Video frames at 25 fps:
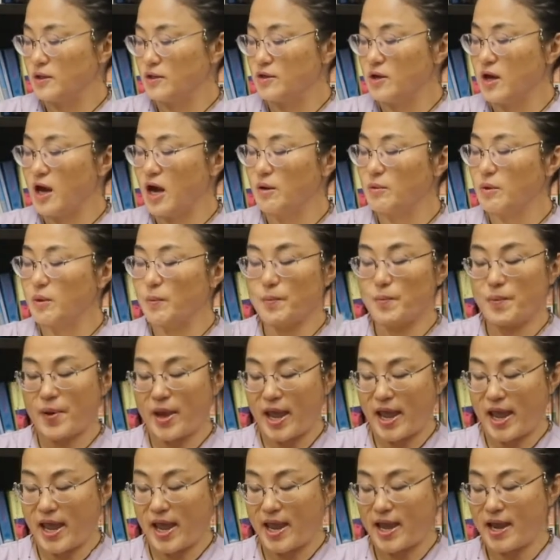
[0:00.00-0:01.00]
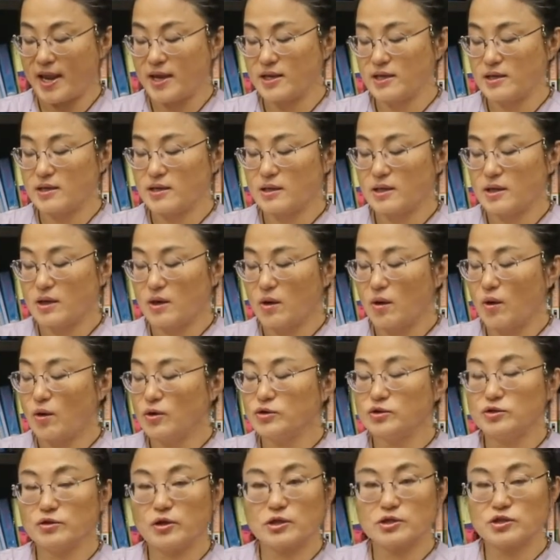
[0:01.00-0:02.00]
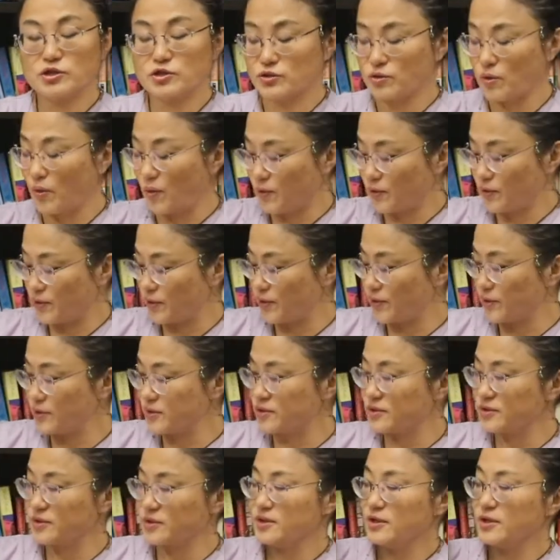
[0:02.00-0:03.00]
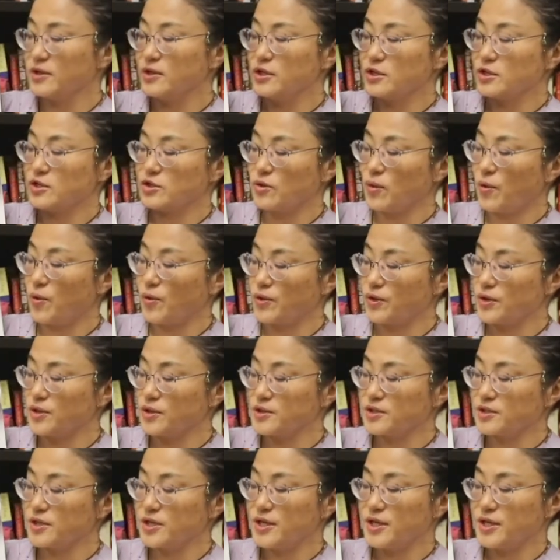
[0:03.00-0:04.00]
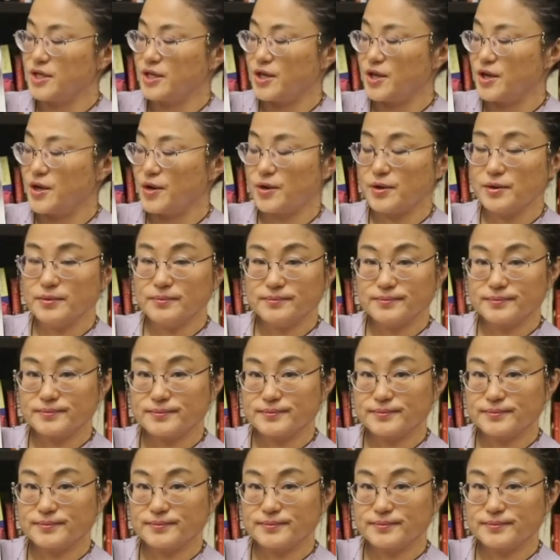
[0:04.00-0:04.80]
You have a pain on your shoulders here.